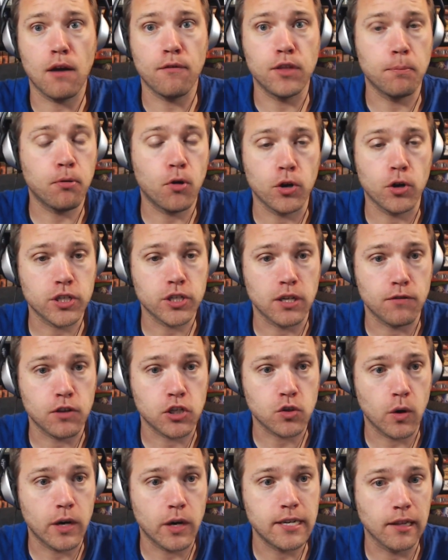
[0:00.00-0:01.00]
of the portion of
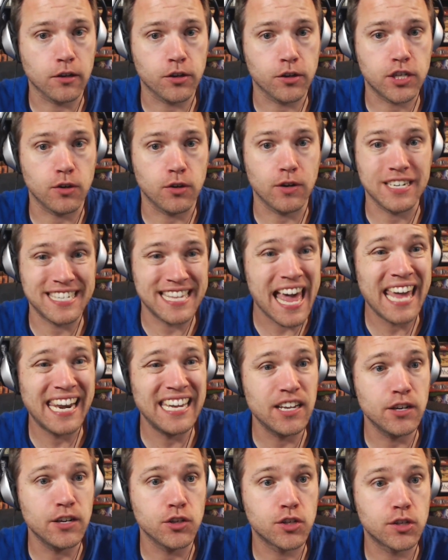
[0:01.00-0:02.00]
the Storyteller series
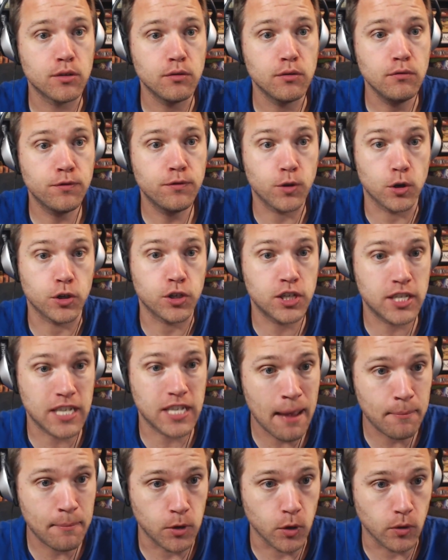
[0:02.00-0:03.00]
that is First
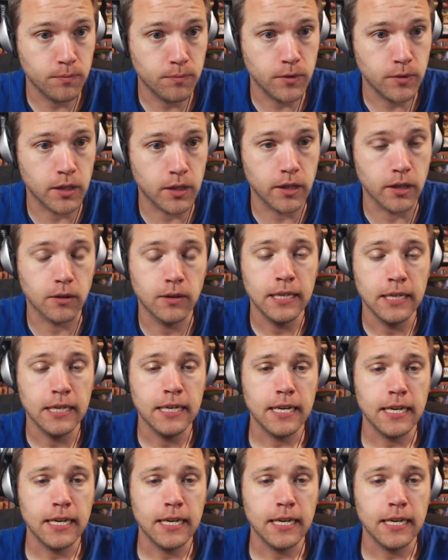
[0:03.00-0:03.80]
Samuel, you know.